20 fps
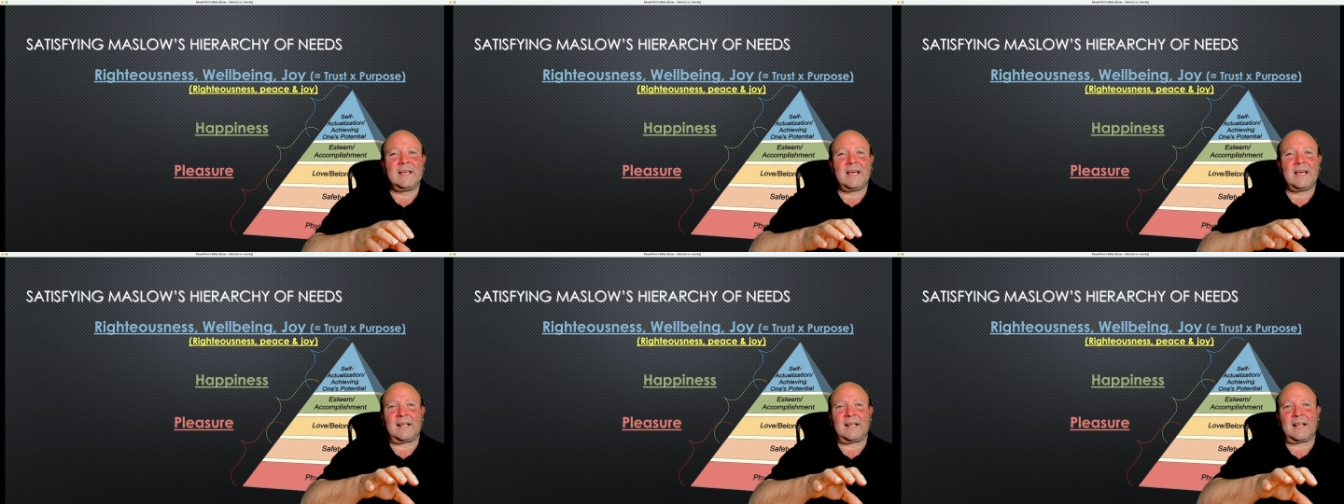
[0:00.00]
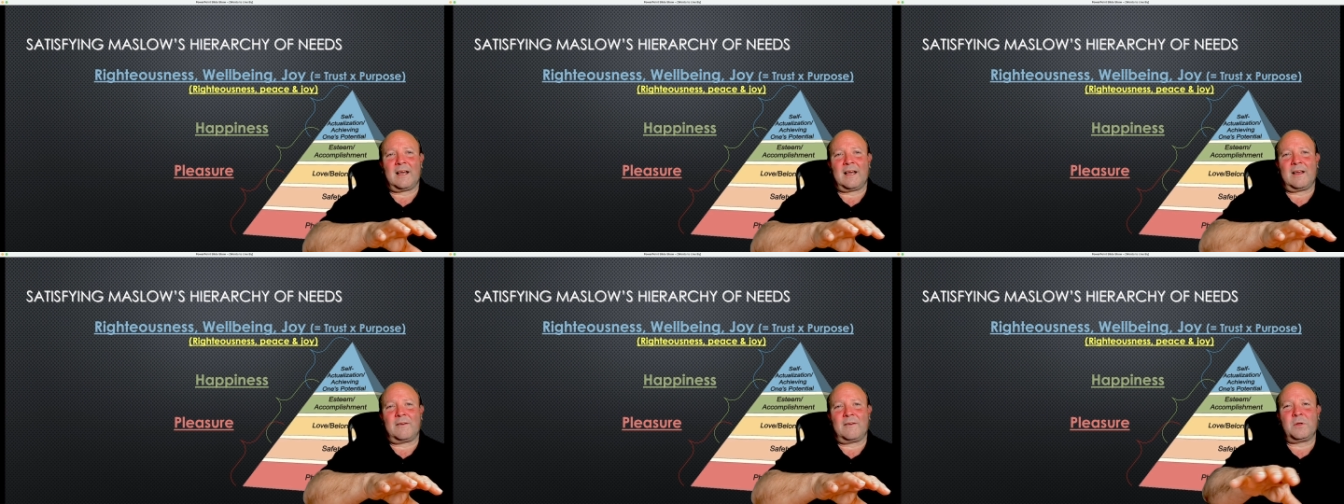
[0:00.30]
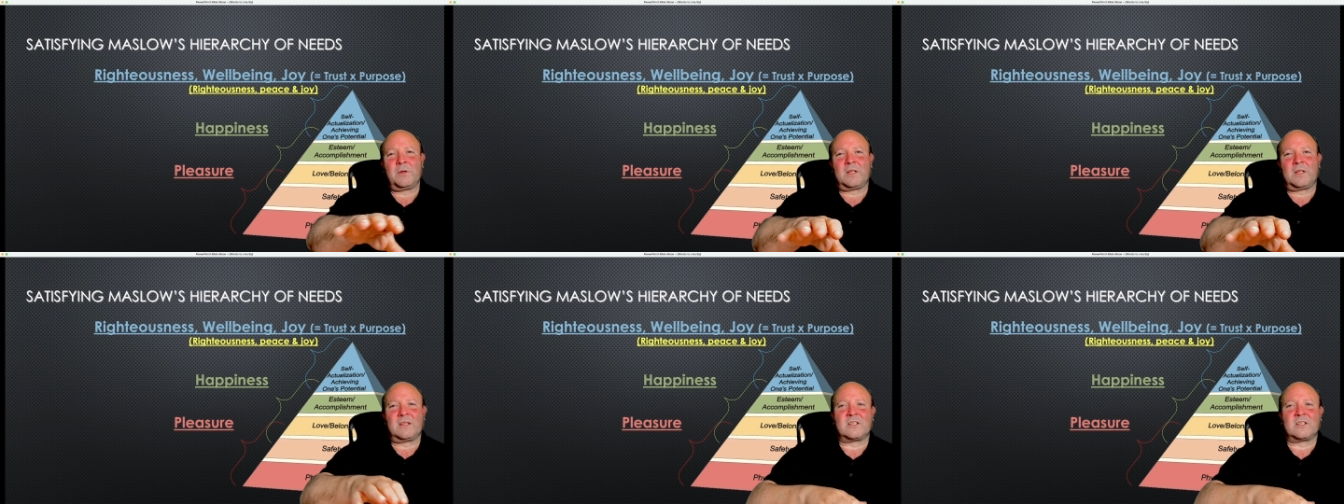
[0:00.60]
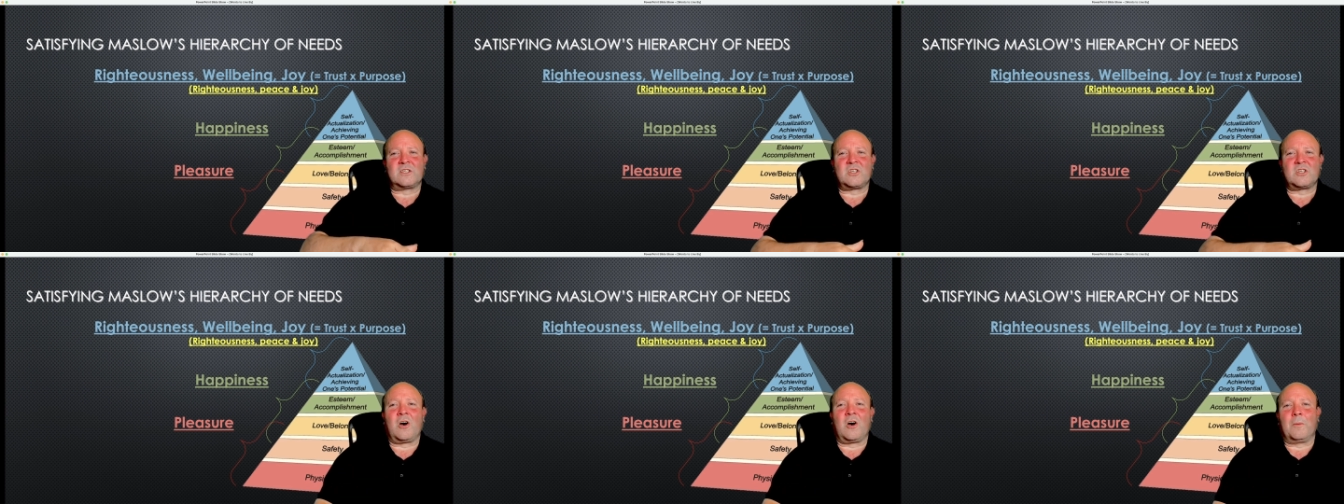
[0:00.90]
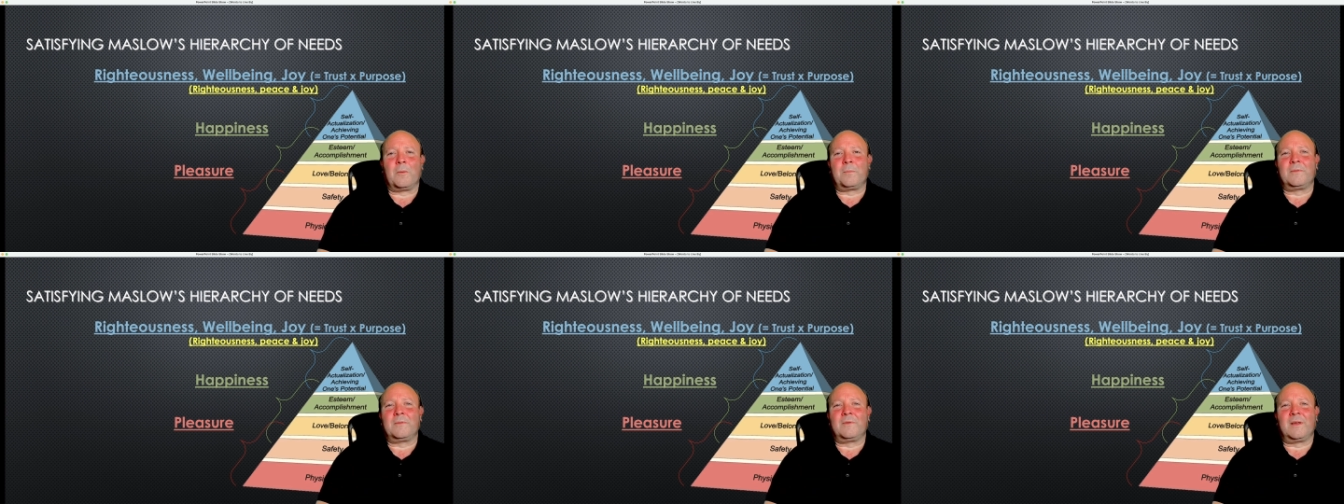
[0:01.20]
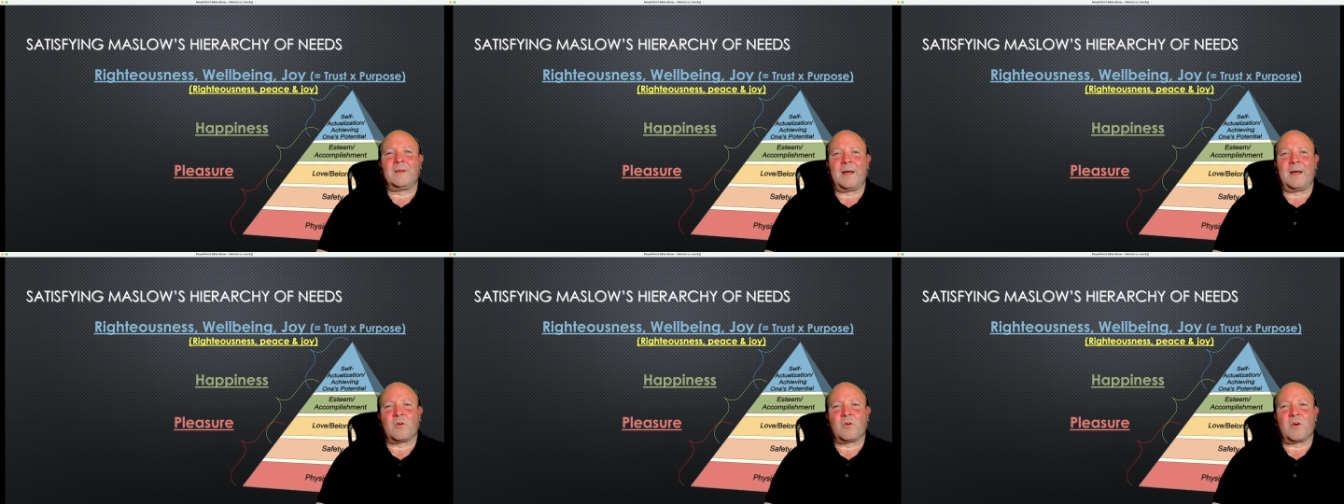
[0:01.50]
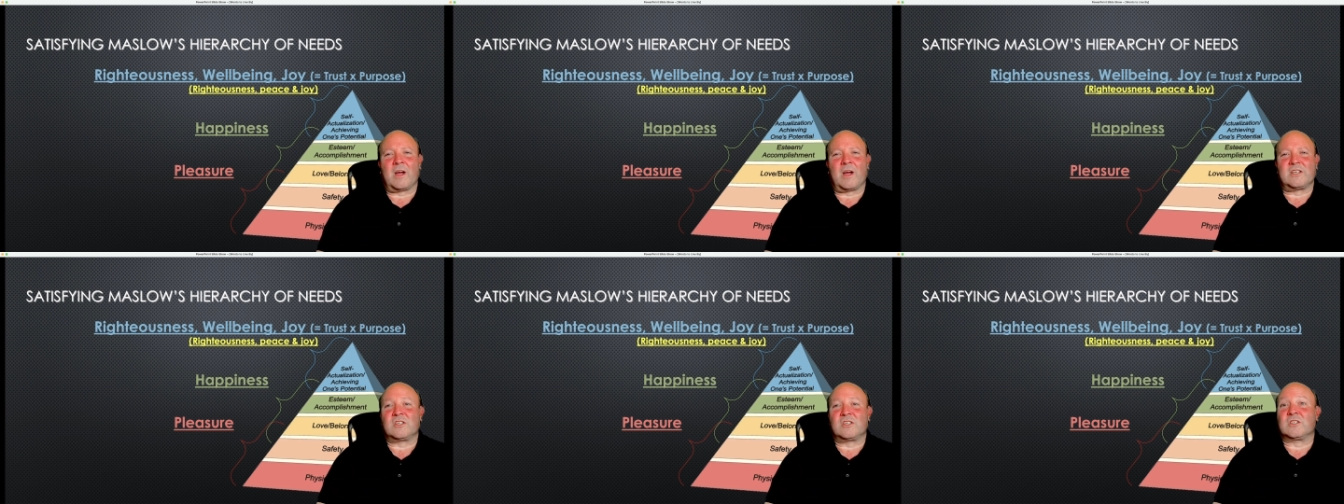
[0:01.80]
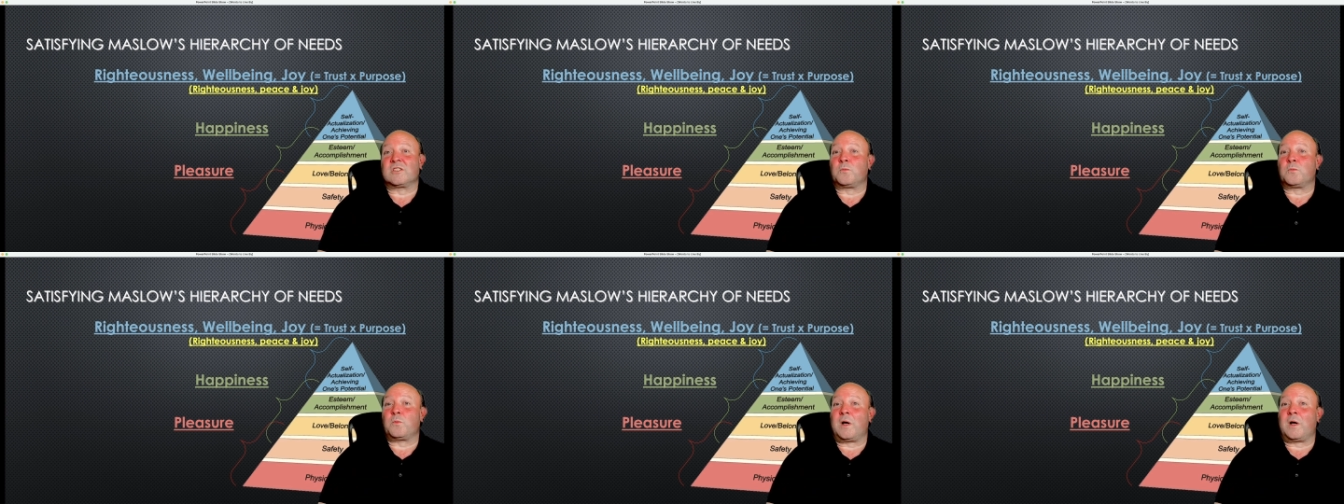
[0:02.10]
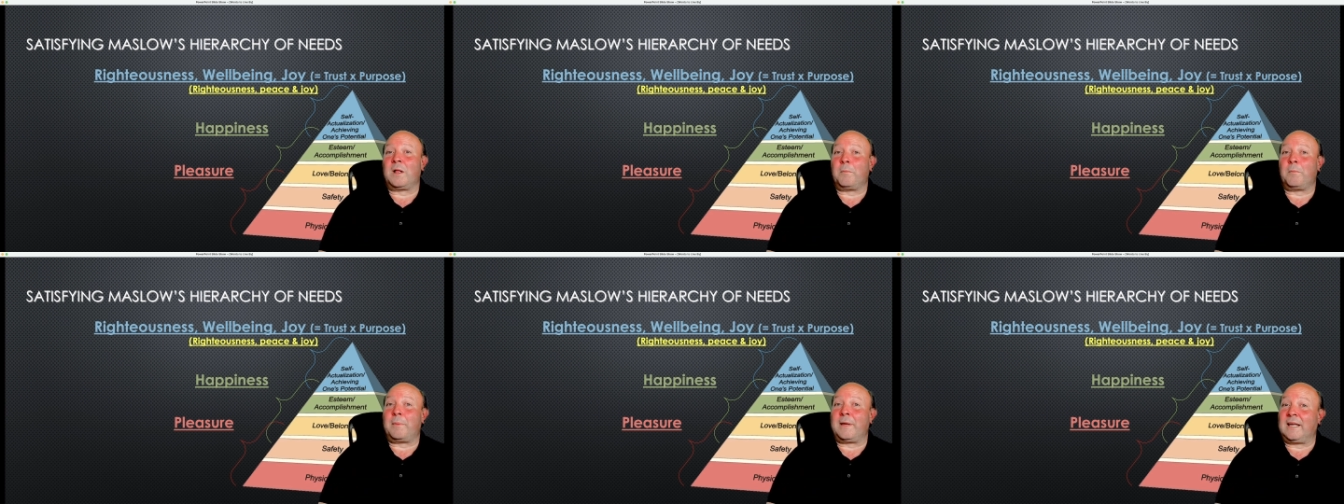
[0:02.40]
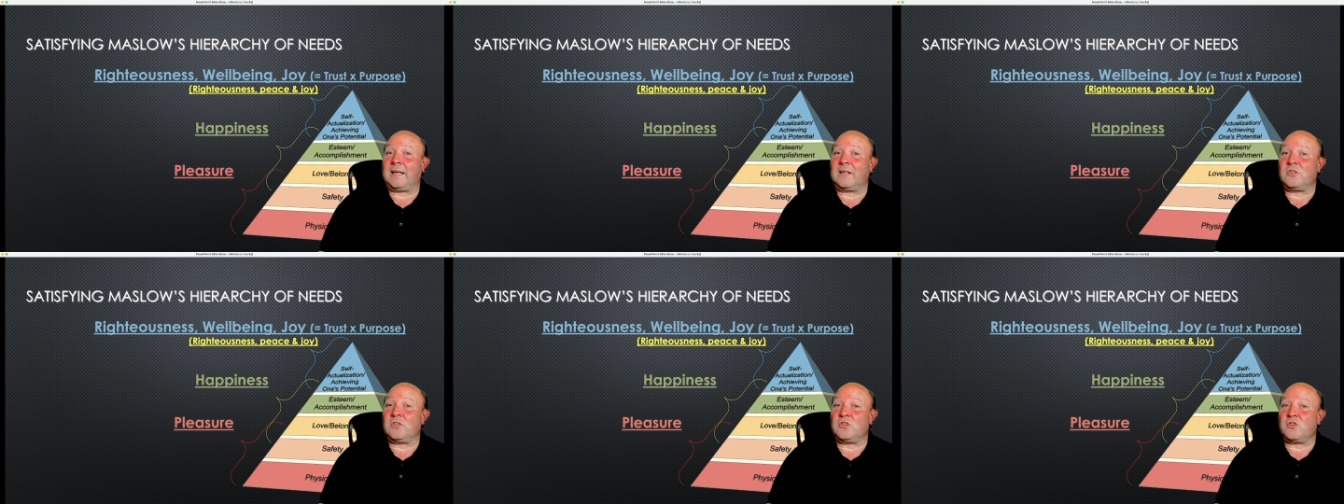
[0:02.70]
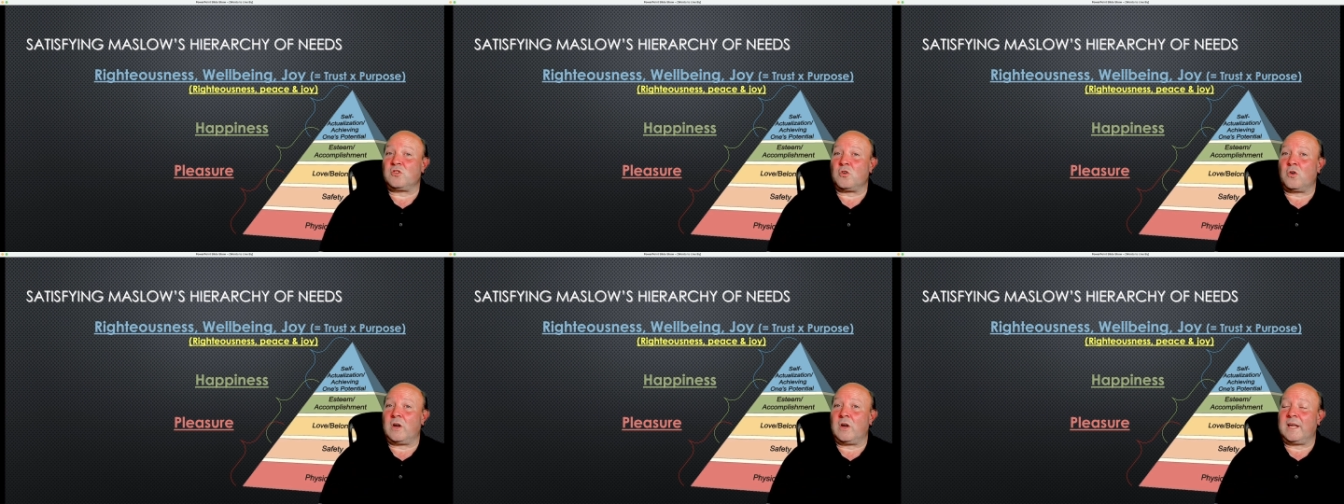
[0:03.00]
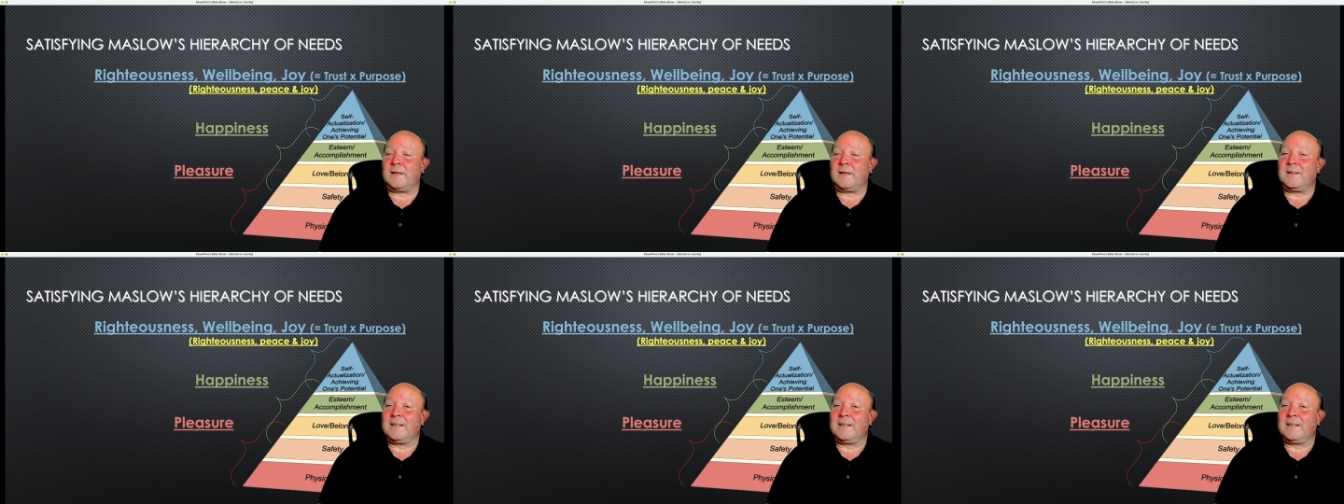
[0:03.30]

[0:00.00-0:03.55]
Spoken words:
And I put at the top righteousness, well-being and joy,